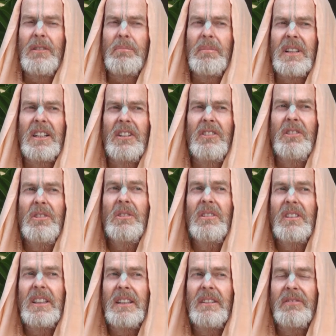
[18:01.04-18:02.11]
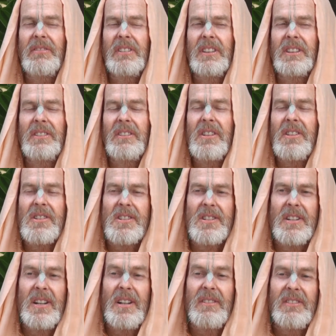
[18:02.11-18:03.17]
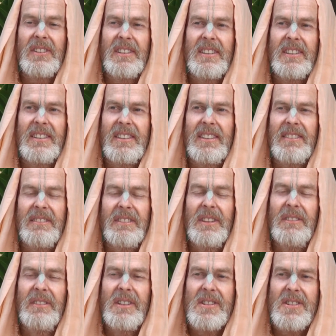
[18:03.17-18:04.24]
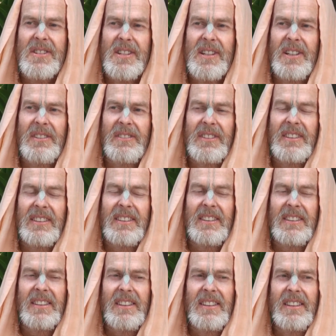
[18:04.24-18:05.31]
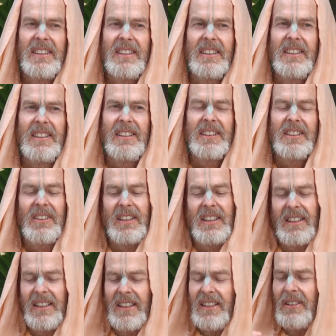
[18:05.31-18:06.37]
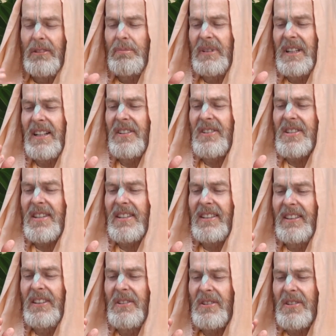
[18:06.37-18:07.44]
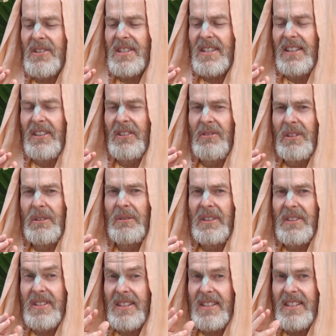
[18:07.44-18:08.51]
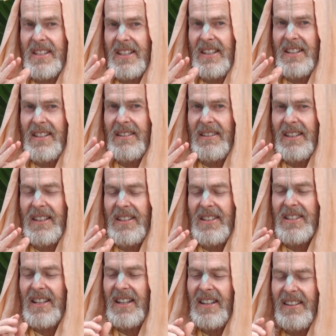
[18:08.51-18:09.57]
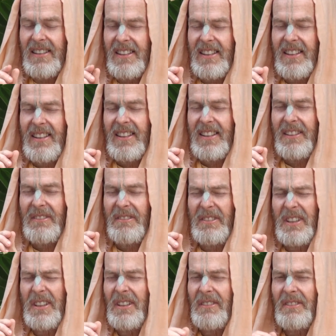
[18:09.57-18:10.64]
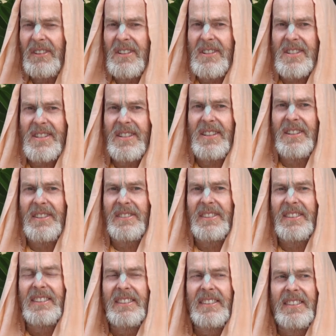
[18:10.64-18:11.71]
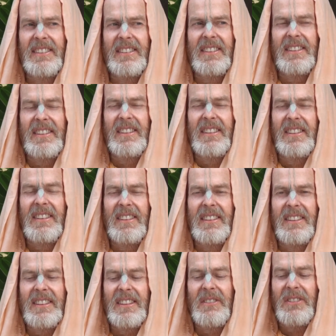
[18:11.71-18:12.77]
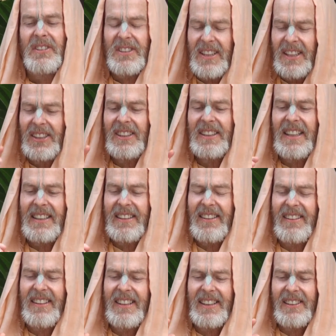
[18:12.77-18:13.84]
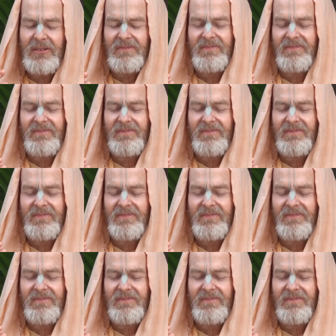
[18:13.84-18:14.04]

but a new leaf is very soft, very, very soft. So the inner petals of the lotus, the newer ones inside, very, very soft. So if you touch that and you think,